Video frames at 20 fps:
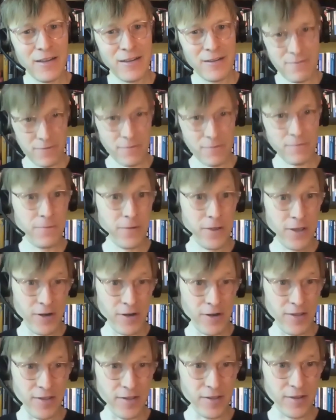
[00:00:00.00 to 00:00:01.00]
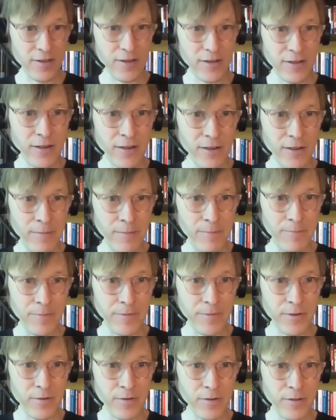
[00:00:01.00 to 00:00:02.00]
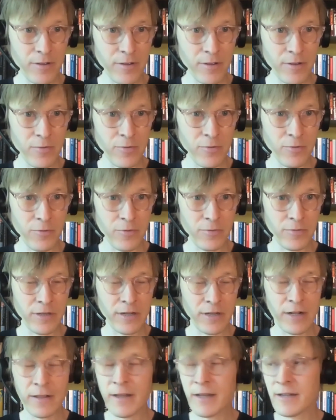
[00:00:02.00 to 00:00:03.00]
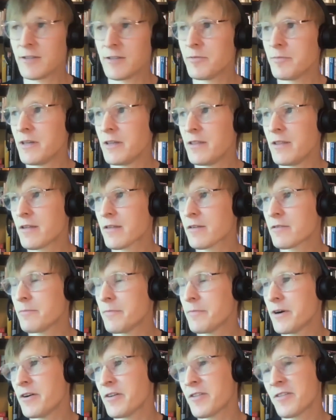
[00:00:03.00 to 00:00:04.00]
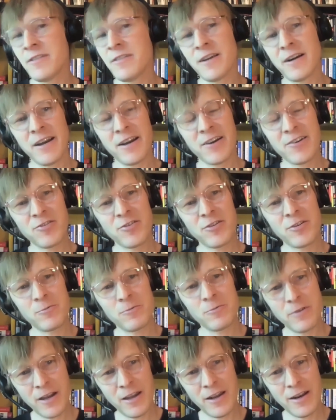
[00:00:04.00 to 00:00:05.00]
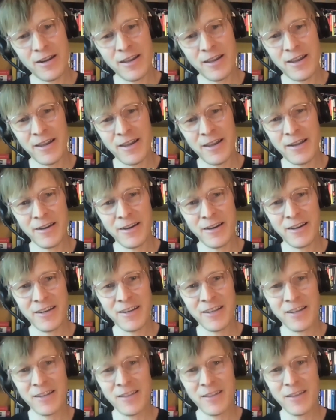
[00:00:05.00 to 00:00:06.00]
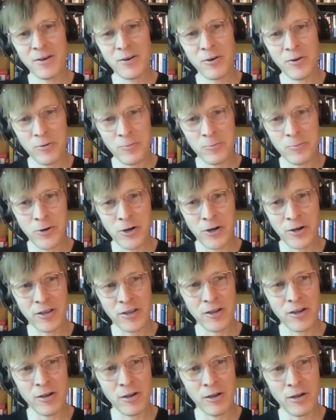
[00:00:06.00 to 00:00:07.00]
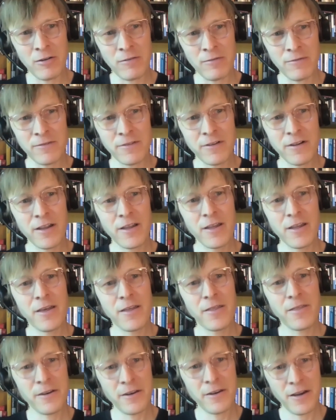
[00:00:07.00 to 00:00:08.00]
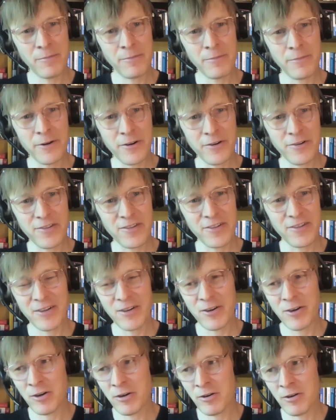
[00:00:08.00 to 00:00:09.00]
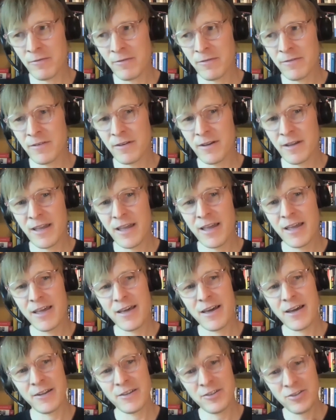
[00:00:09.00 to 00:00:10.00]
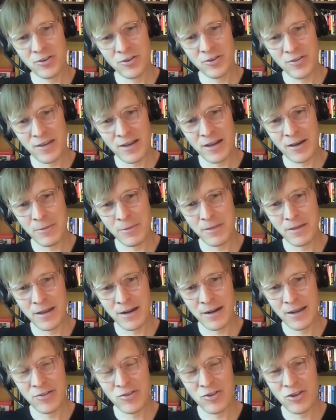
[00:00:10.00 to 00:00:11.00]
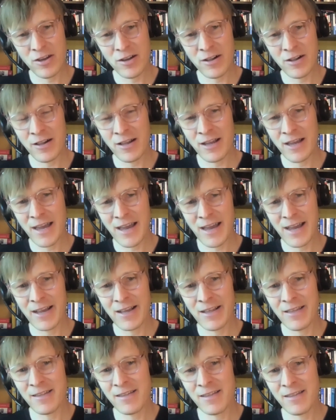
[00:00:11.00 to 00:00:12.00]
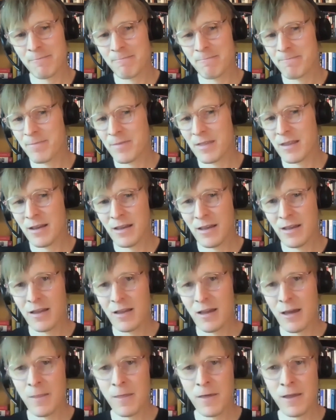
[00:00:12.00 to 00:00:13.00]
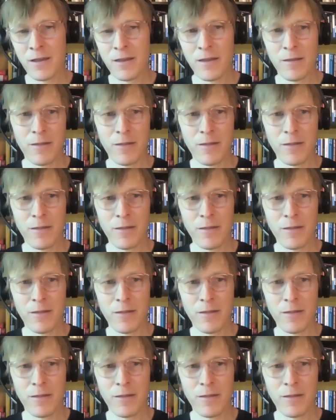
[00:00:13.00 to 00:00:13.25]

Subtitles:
from Finns who tell that to me, this comparison, that I actually went and I did the homework of the numbers and it turns out the NHL has, I think,